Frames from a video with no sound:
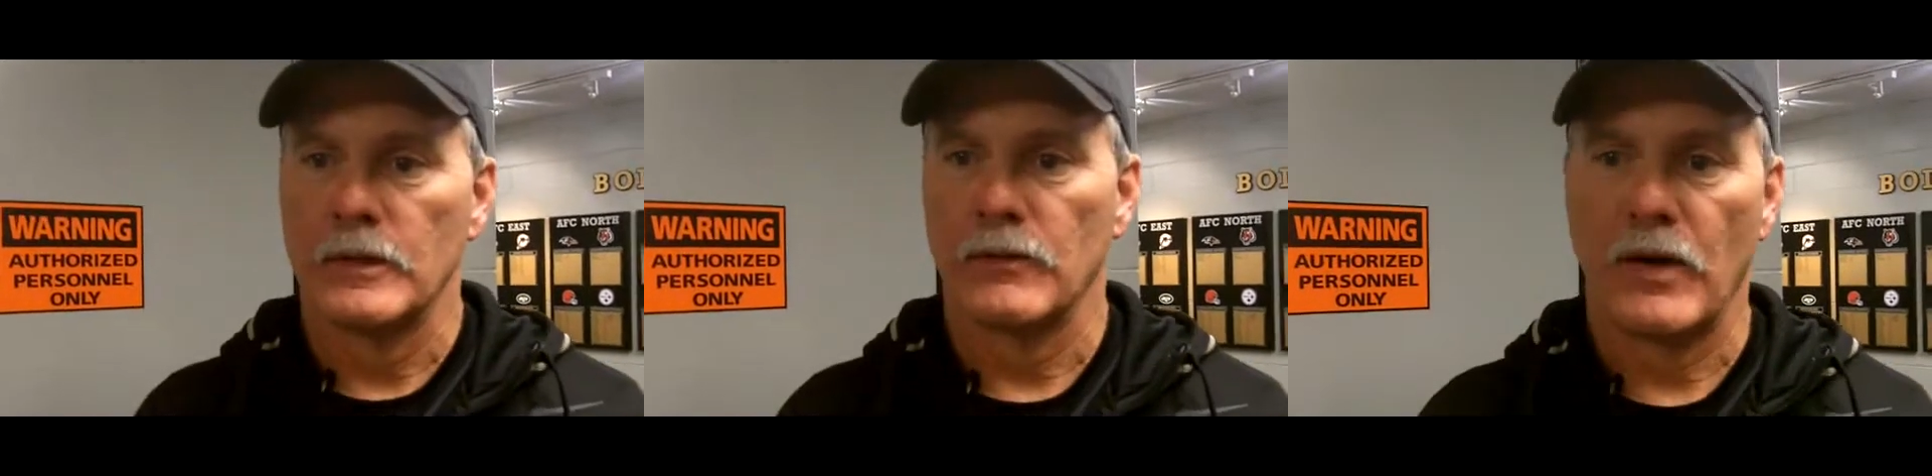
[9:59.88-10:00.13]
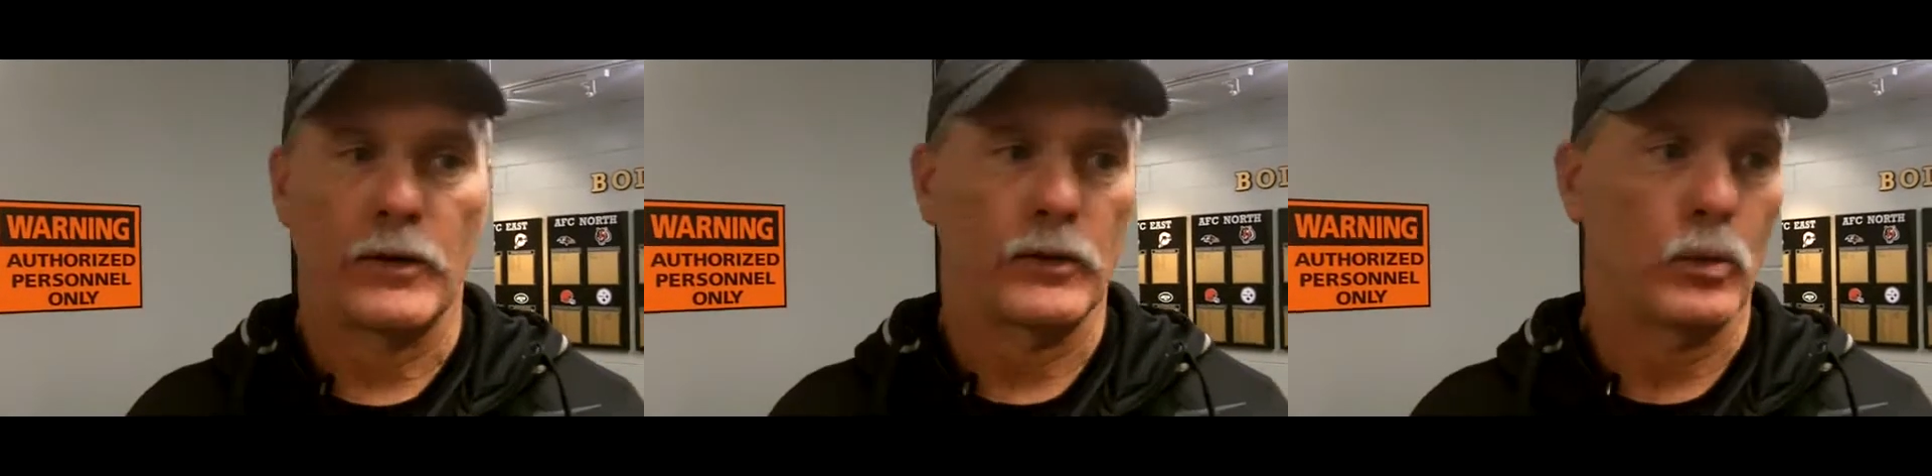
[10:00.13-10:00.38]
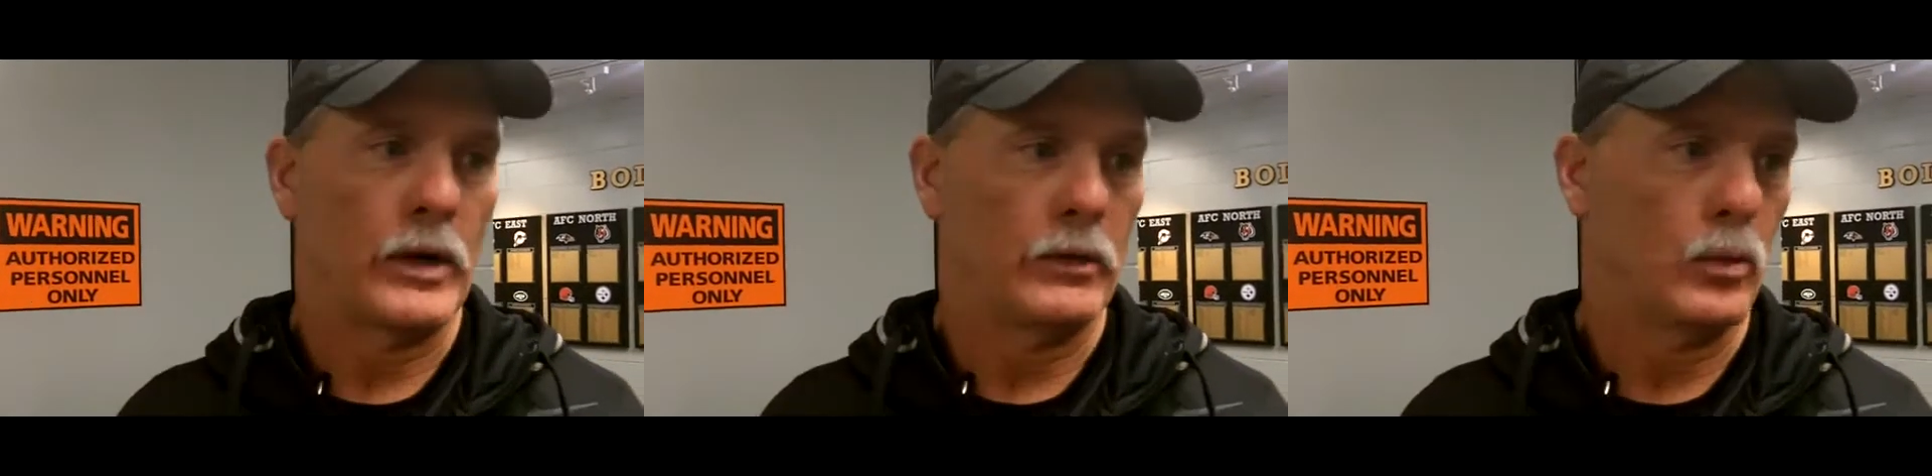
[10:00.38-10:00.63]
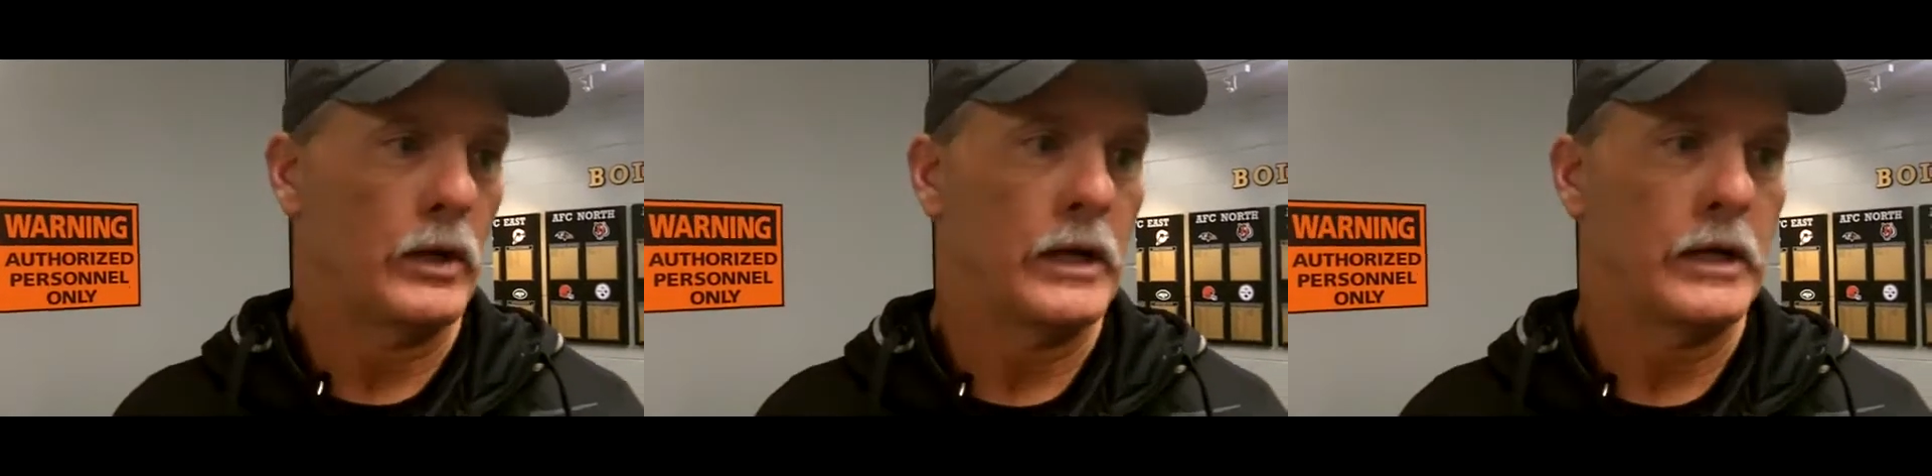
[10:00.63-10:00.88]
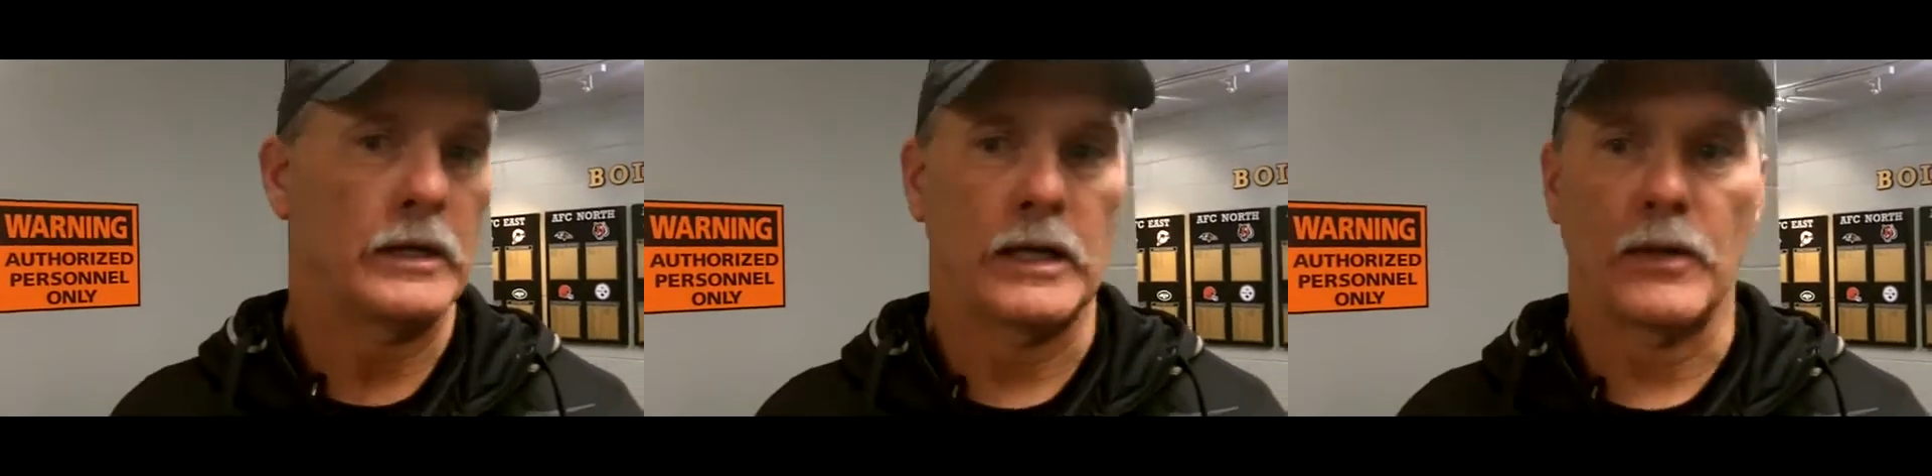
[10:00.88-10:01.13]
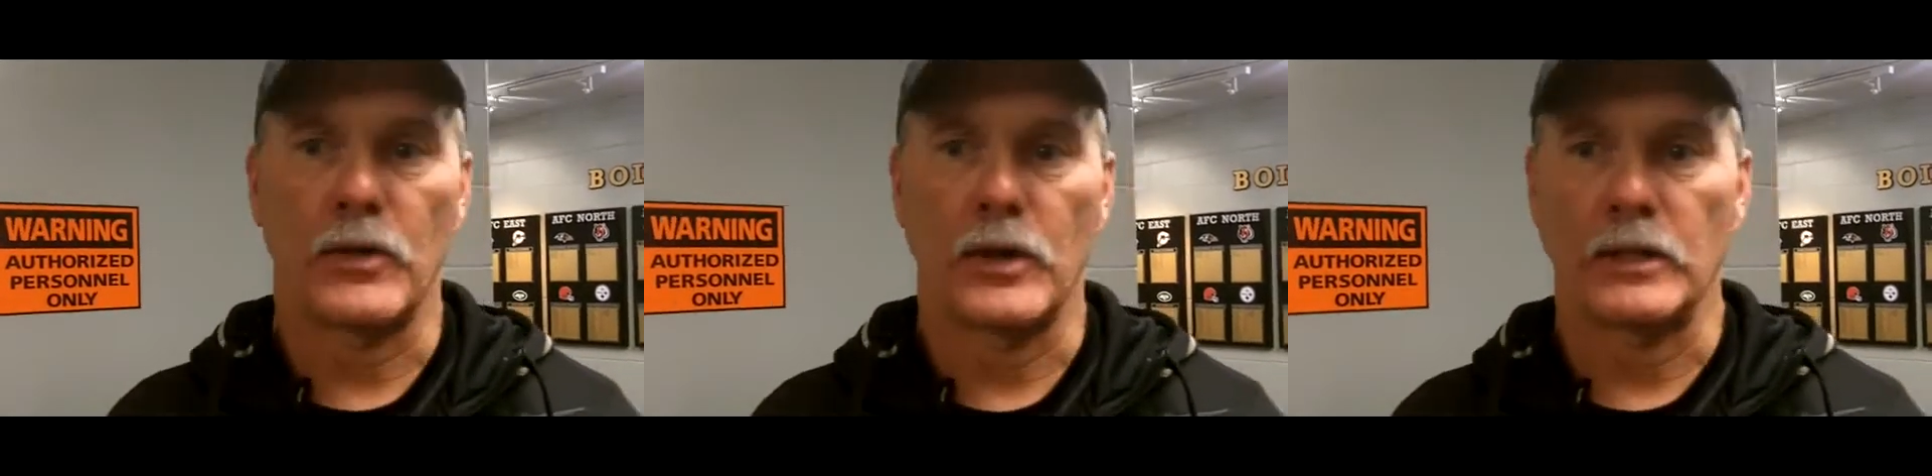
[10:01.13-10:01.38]
found a way to win. And
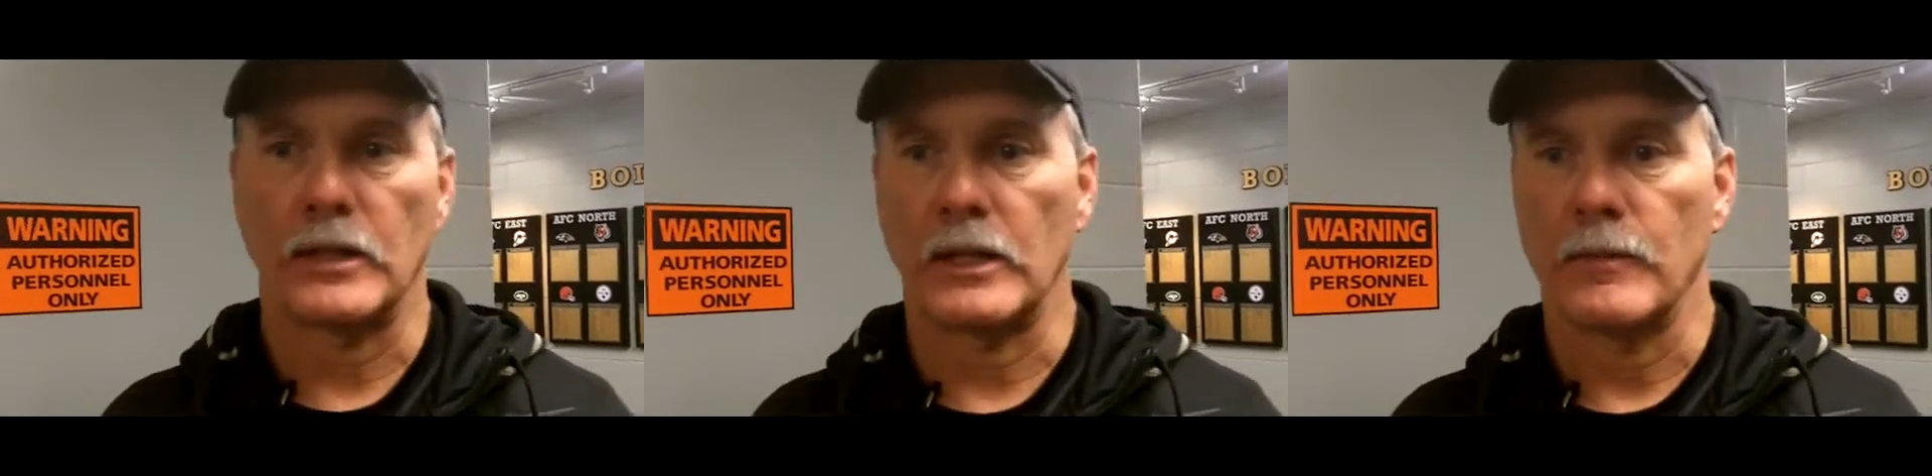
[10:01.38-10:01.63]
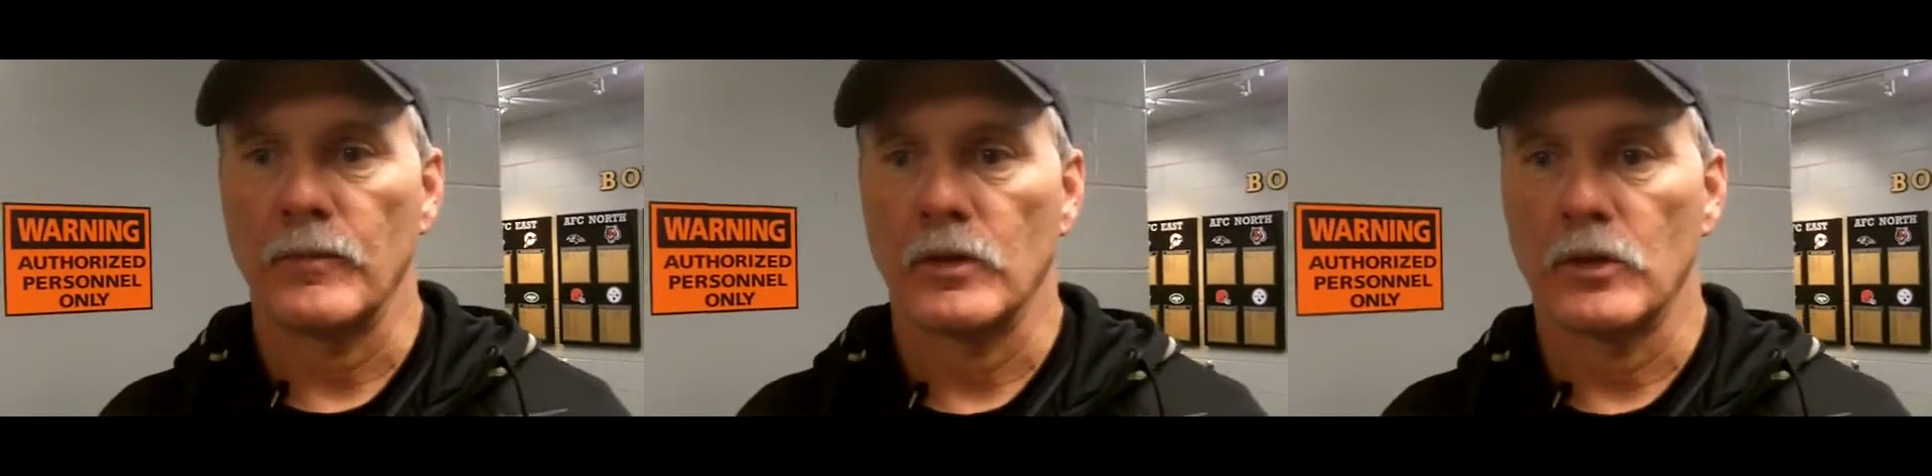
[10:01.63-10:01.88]
I think that